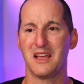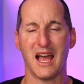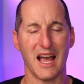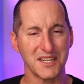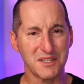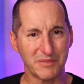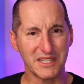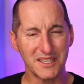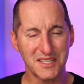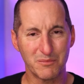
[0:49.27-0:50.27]
Has it been
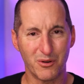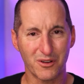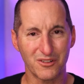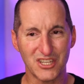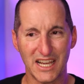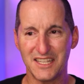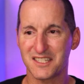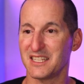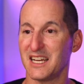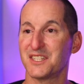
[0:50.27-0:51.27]
desupported or changed?
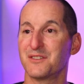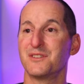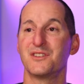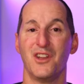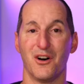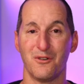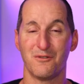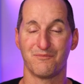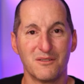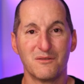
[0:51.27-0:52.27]
And the answer is no.
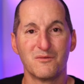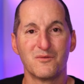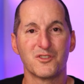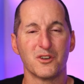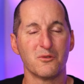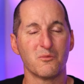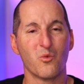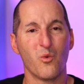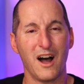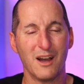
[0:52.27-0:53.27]
So
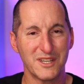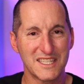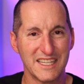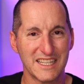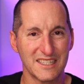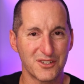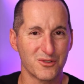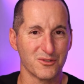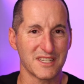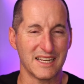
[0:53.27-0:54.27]
why are we seeing
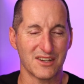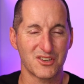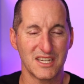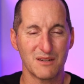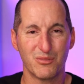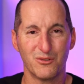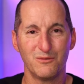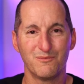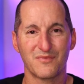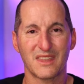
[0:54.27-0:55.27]
literals in our share
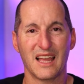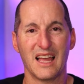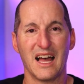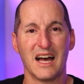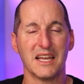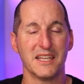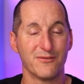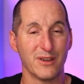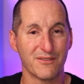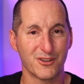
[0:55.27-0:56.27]
pool if
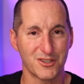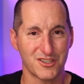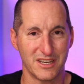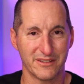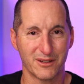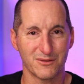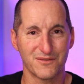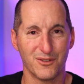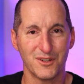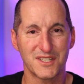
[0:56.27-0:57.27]
we have cursor sharing equals
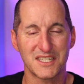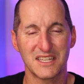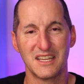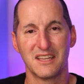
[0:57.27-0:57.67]
false?